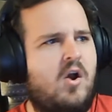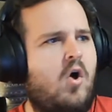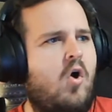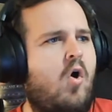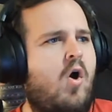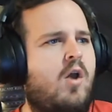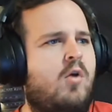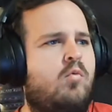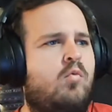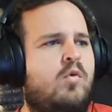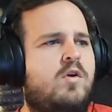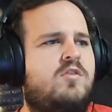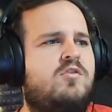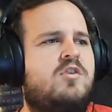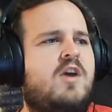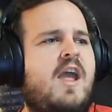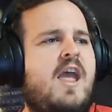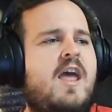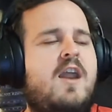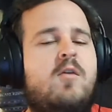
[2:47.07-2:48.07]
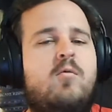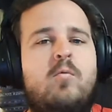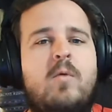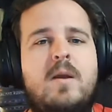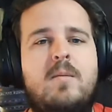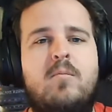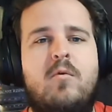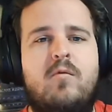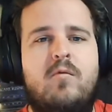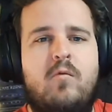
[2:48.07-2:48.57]
oh, I wish I had a
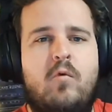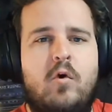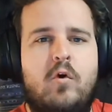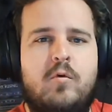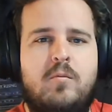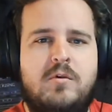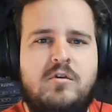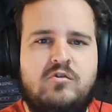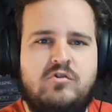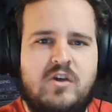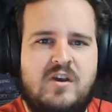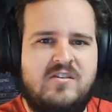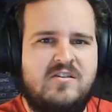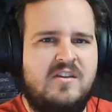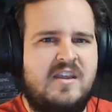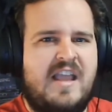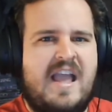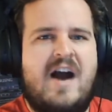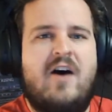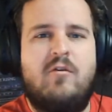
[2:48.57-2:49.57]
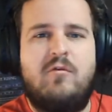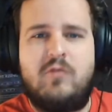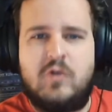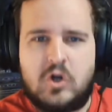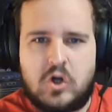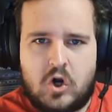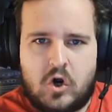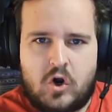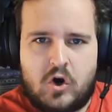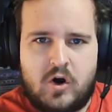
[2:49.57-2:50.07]
rainbow foil majestic alpha
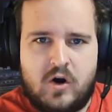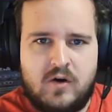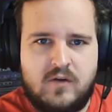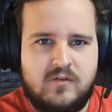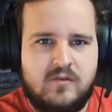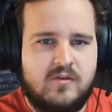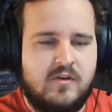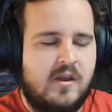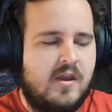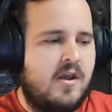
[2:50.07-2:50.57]
cards.